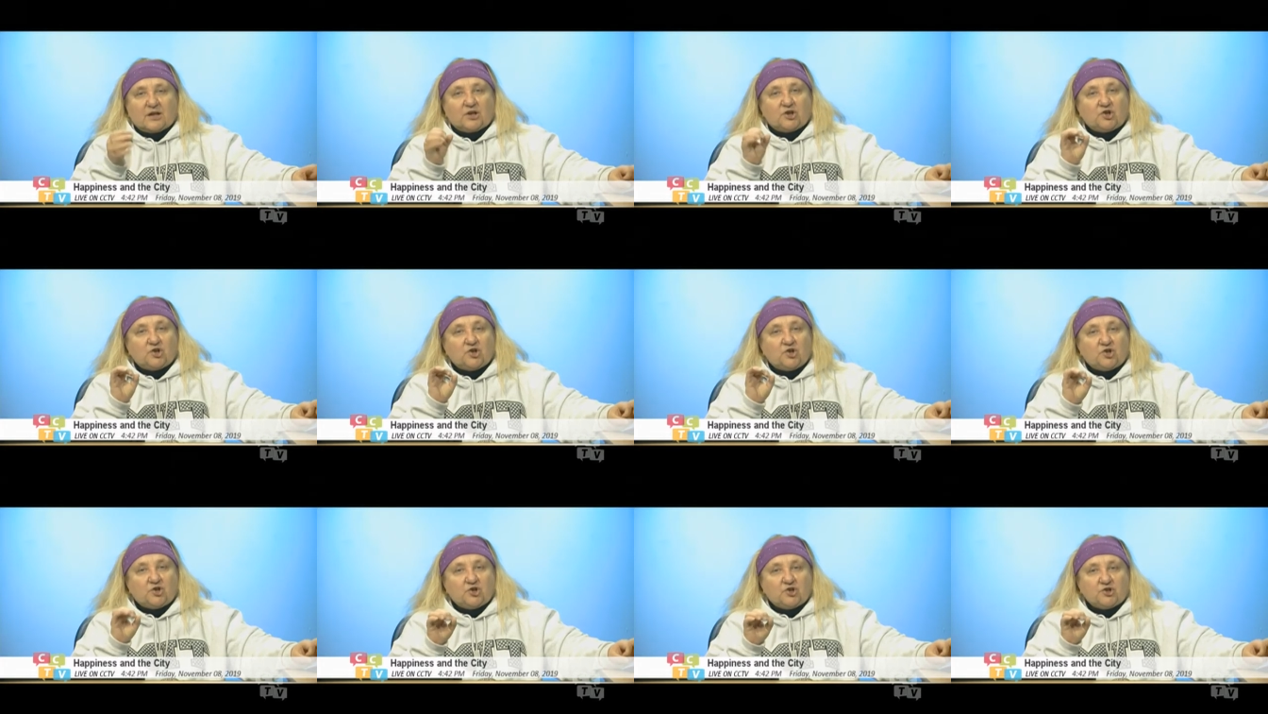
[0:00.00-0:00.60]

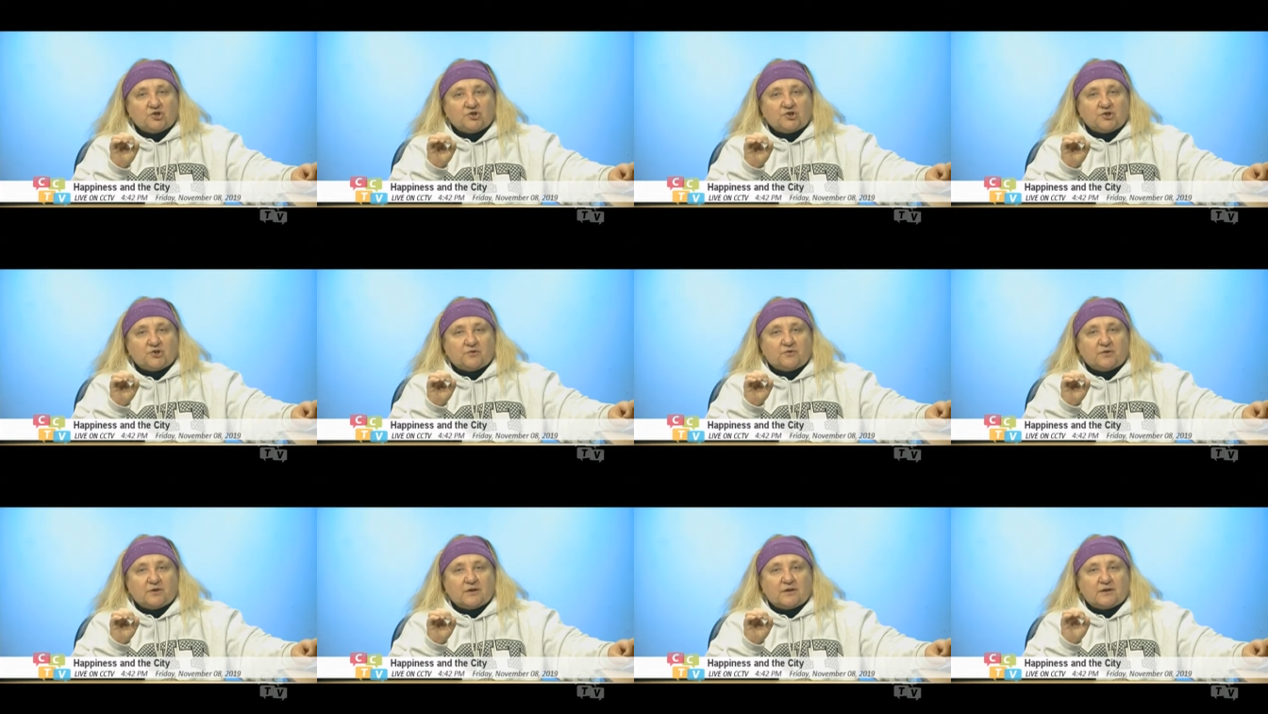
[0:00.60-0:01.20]

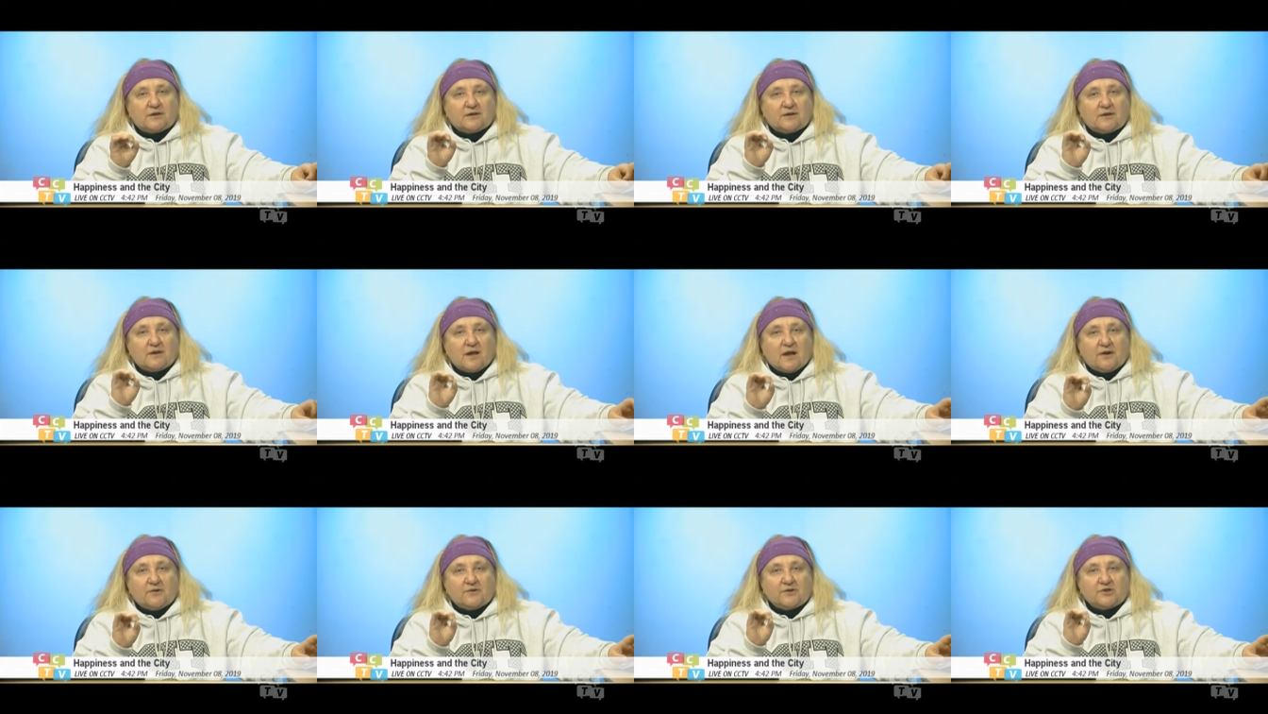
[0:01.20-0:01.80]
nurturing it,
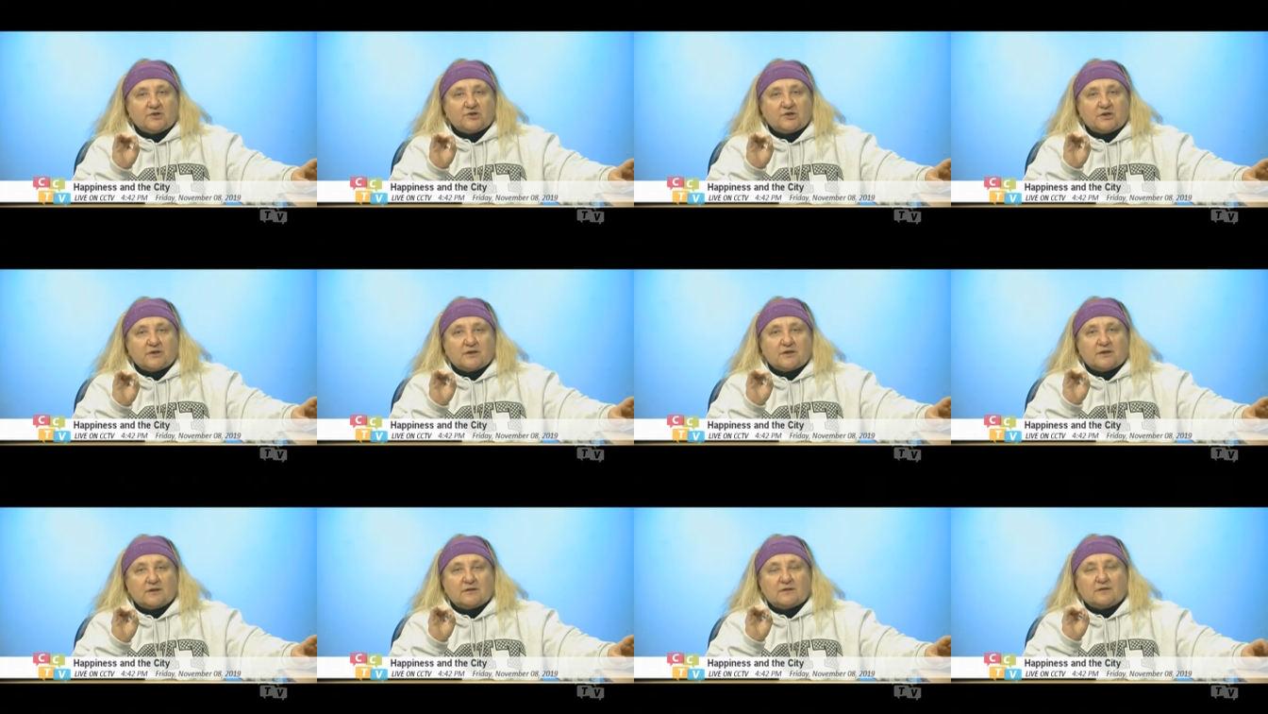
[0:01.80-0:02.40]
nourishing
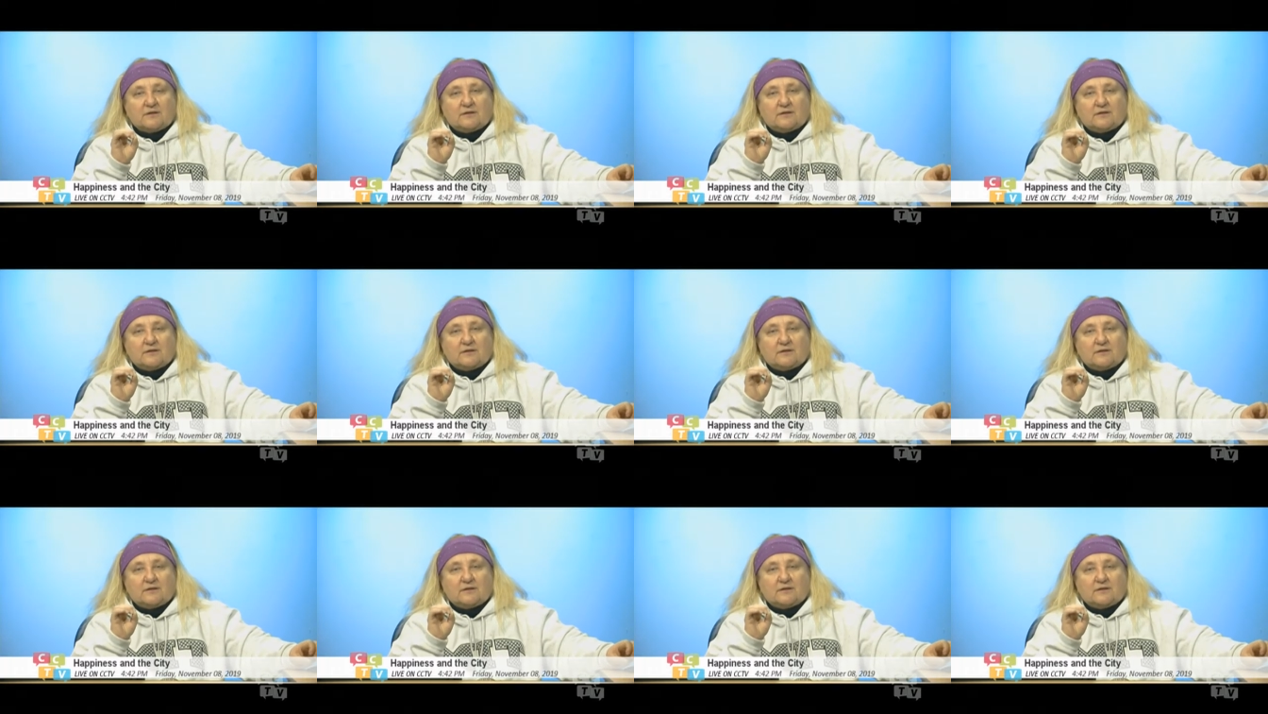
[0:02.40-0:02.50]
it,